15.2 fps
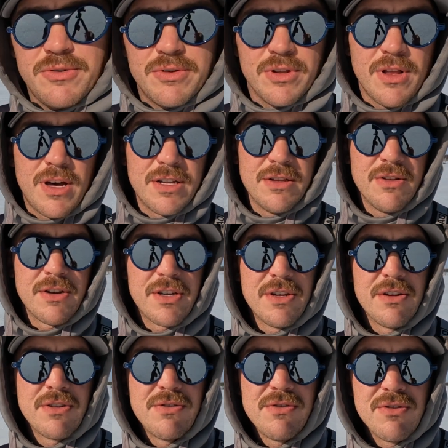doing a lot of looking
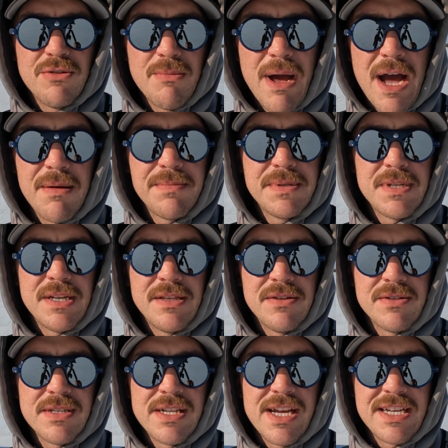on Google Maps, and
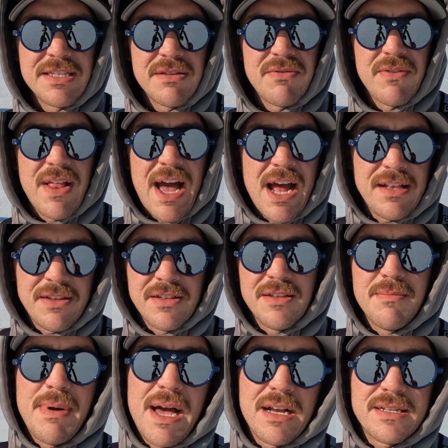there's a nice flat on
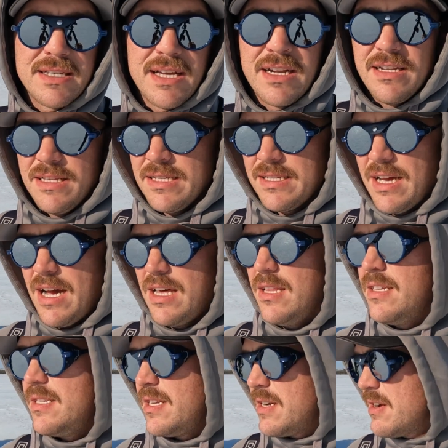the backside of this
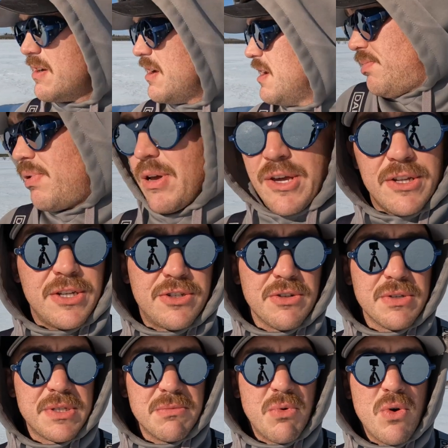island here. Gonna
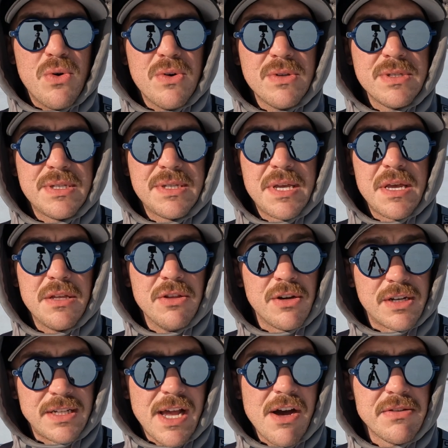drill some holes,
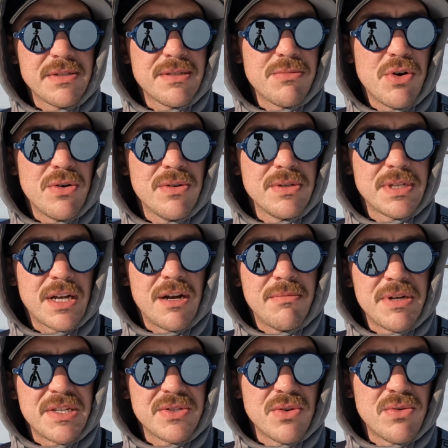look down some holes. I got
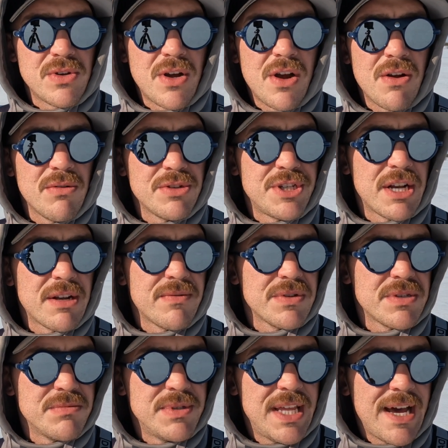my sonar. We'll check for
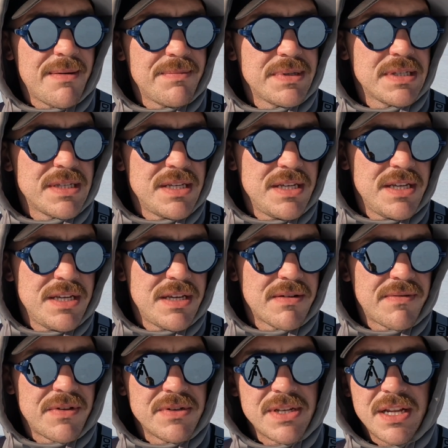some depth, see
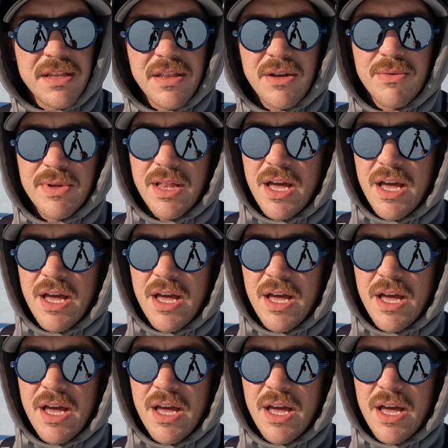if there's anything we